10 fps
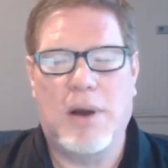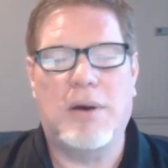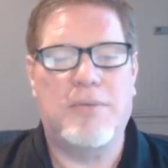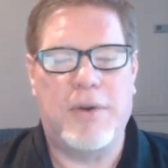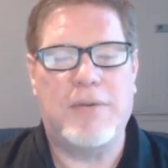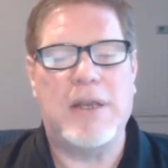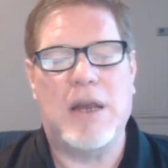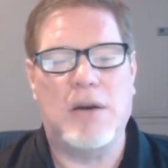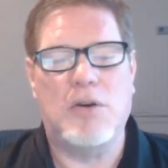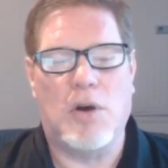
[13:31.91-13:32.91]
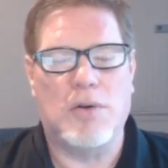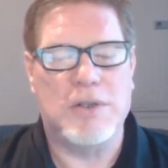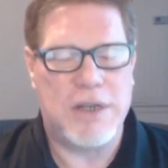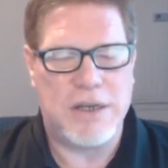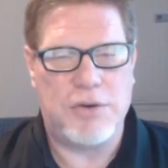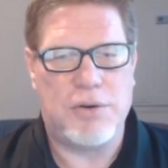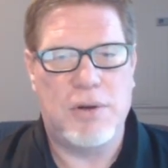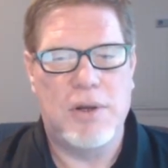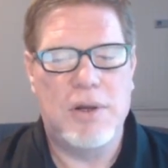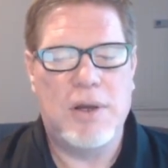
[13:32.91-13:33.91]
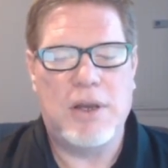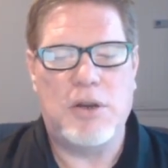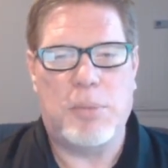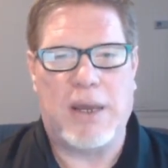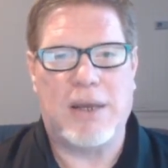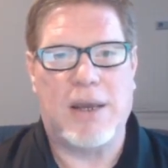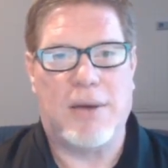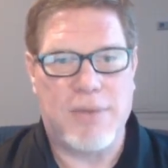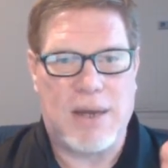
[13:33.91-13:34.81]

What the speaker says: or $1,500 in your bank account.